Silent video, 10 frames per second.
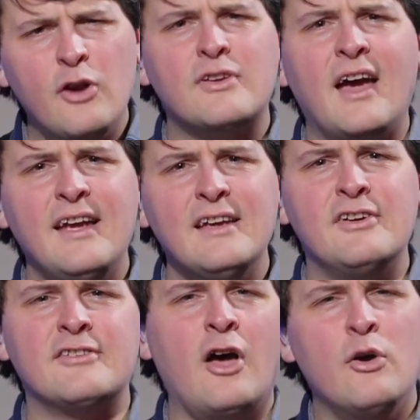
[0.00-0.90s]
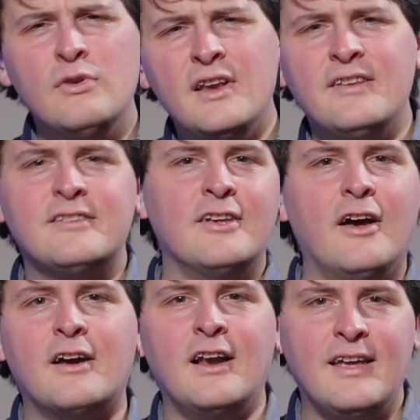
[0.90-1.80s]
Is it okay if it's
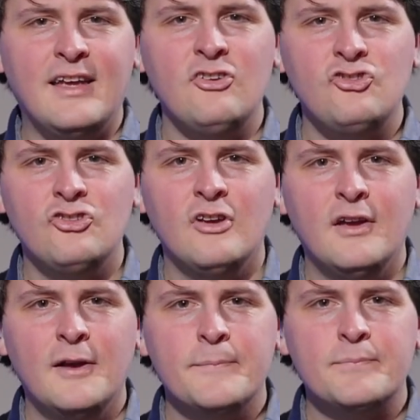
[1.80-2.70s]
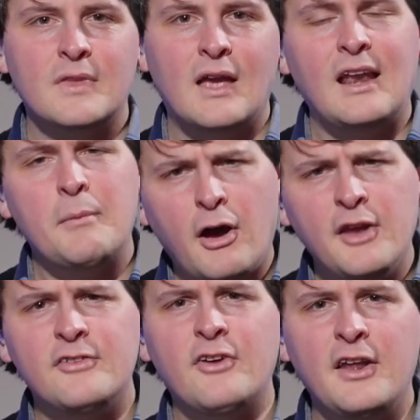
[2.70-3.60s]
only circular-ish?
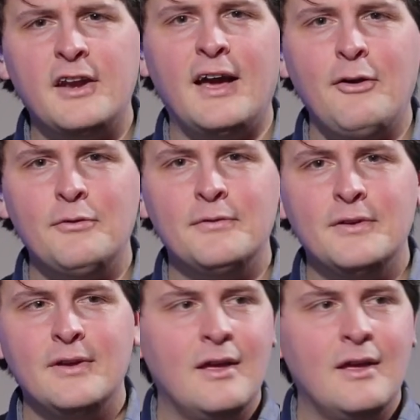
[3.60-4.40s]
And am I a designer now?